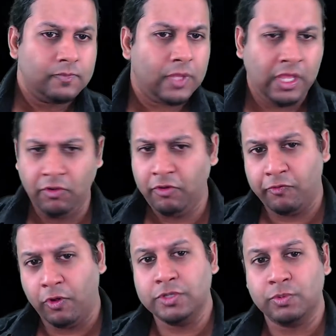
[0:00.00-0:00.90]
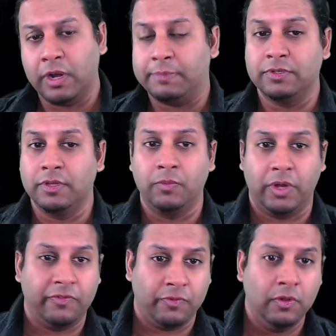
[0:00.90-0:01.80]
Hero Forge were absolutely
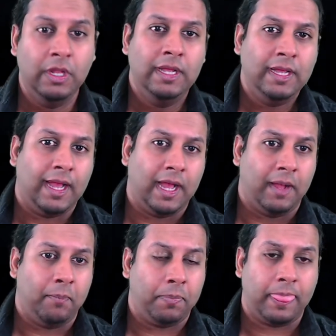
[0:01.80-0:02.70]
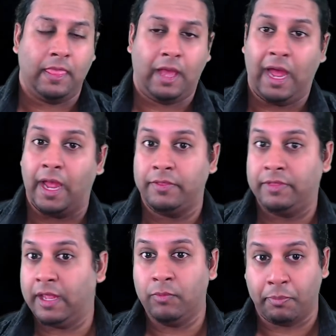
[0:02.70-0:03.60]
wonderful.
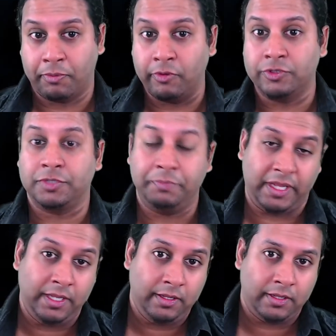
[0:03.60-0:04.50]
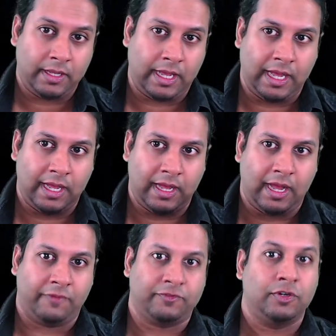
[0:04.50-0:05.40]
They approached me
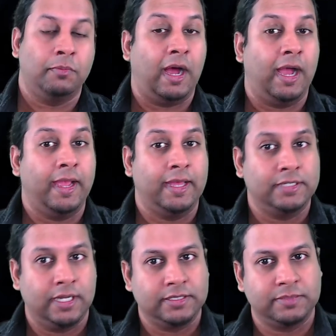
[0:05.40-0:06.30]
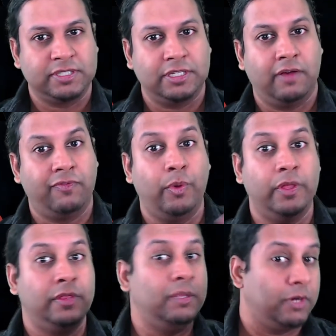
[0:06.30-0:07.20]
after I had done some stuff
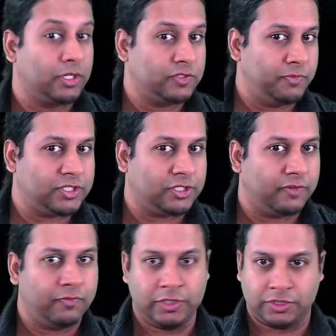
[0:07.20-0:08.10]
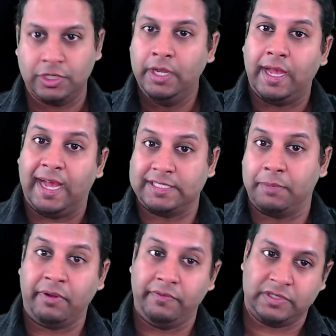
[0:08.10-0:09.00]
with the Mercs of Mischief, which, as I
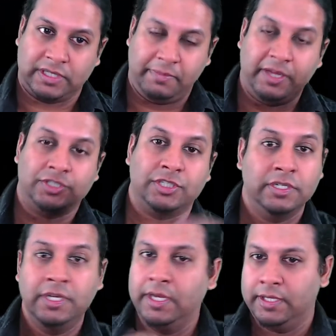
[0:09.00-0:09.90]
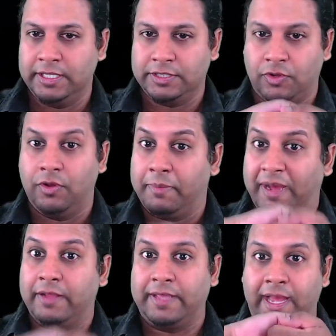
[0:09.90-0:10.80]
previously mentioned, is all
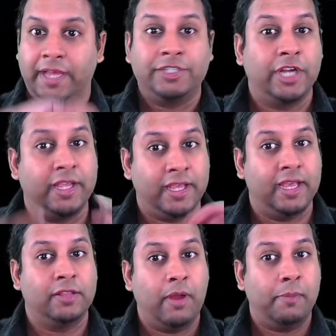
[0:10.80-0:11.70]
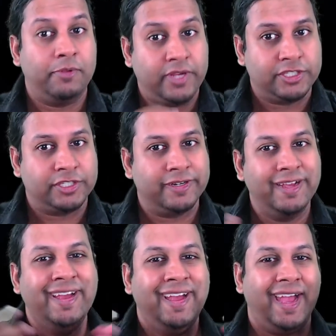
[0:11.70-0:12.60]
about the handshaking and the reputation.
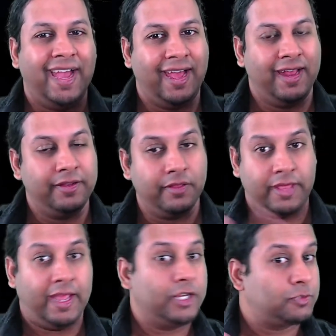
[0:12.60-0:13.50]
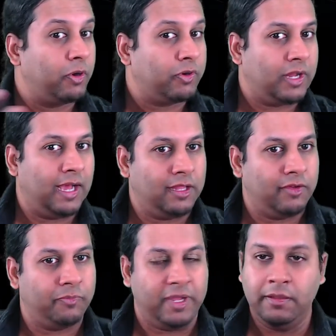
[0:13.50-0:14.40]
And they had spoken highly
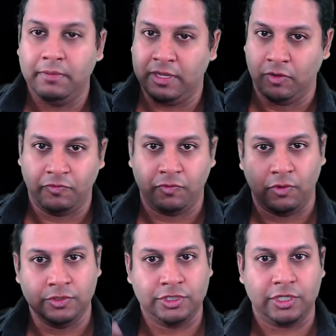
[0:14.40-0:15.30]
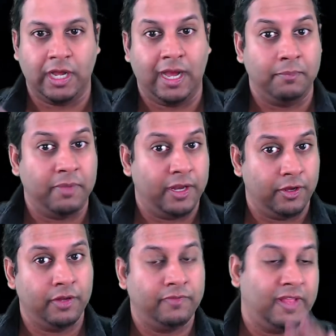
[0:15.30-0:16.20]
of me. Hero Forge had
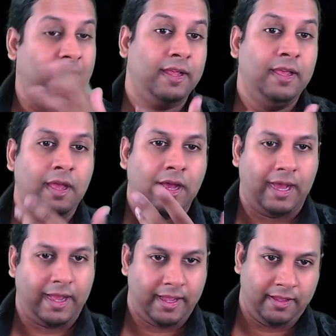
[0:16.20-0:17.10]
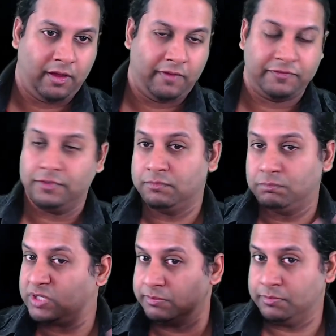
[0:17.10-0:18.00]
heard of that. I offered
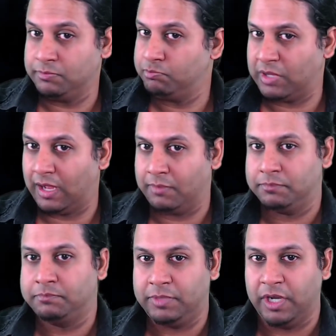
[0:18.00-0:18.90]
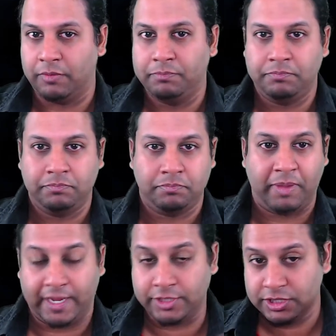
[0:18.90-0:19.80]
some,
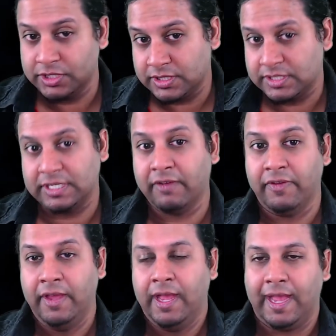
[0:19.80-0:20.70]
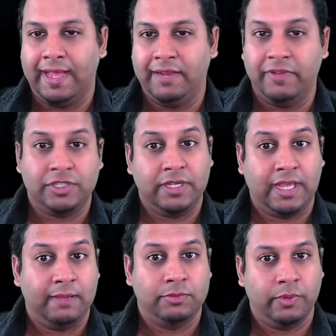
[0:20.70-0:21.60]
packages and stuff, and eventually
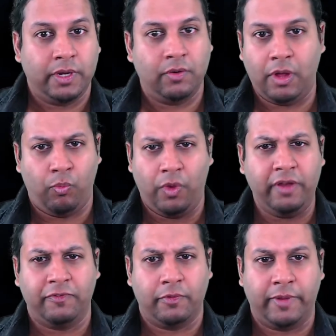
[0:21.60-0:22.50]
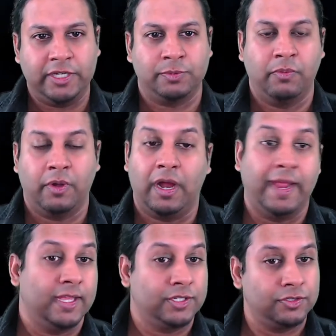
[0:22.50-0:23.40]
came to a wonderful arrangement where I
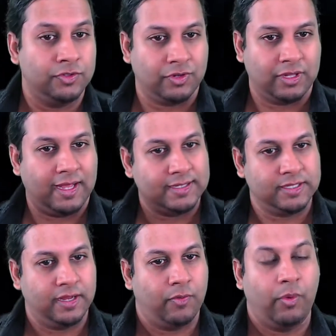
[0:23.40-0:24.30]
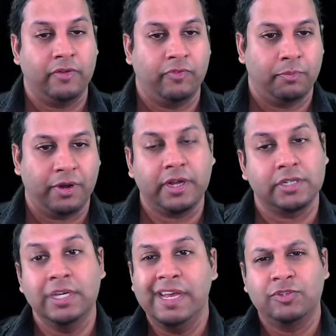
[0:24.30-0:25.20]
get to utilize their wonderful product,
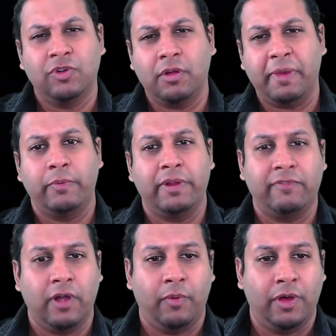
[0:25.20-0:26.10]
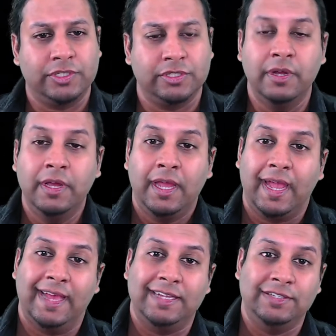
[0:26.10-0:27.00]
talk about it whenever I want to,
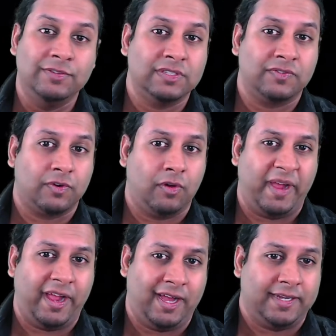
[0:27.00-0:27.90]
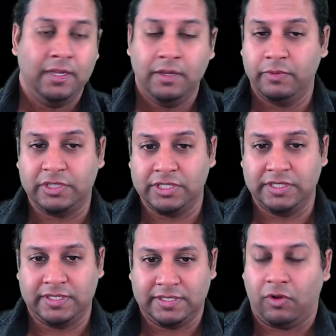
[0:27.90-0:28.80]
and use it for all my art, which
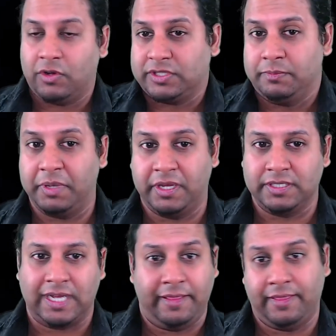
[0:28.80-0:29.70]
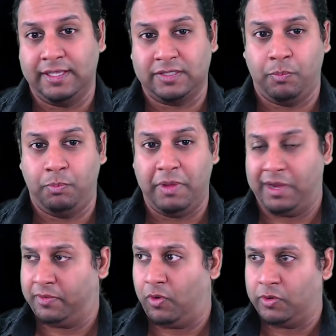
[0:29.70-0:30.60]
is awesome because I think it's an
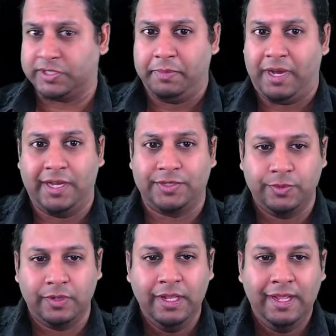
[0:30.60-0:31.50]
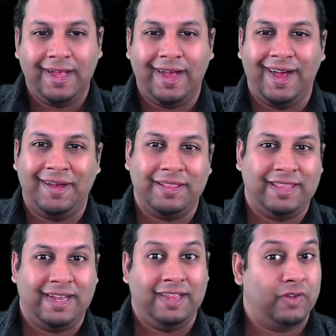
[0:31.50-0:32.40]
awesome art tool
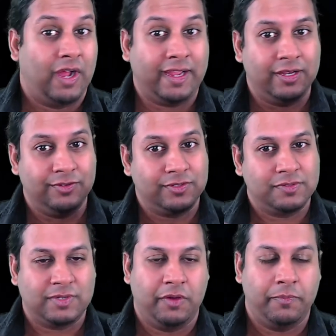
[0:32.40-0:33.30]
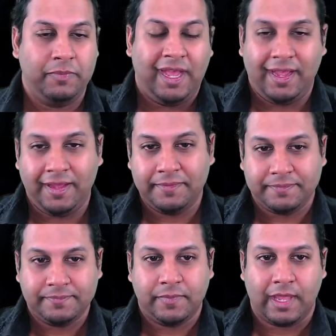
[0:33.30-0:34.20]
that even I can use. So, yay.
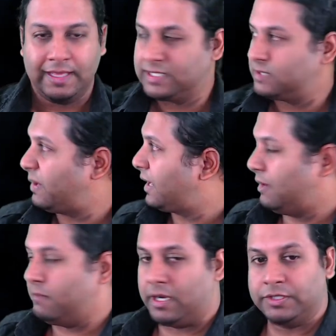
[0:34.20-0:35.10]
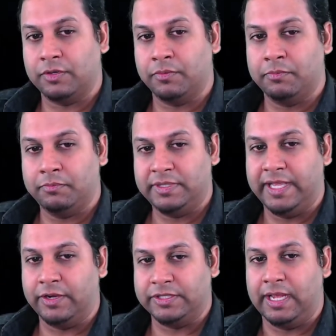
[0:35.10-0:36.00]
And this is my game master,
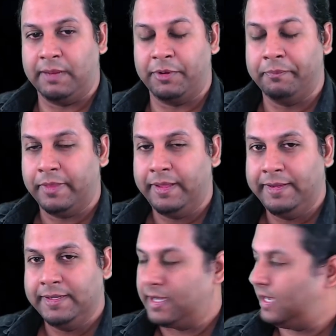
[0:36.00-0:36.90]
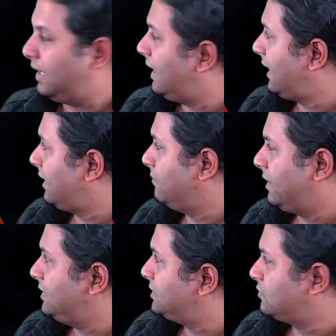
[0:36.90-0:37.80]
DeadAussieGamer. I like him. I
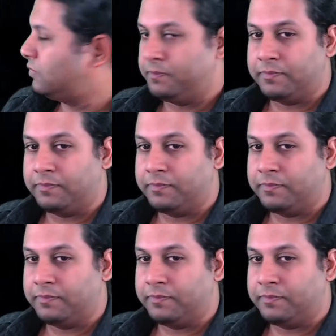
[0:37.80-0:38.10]
think he's cool.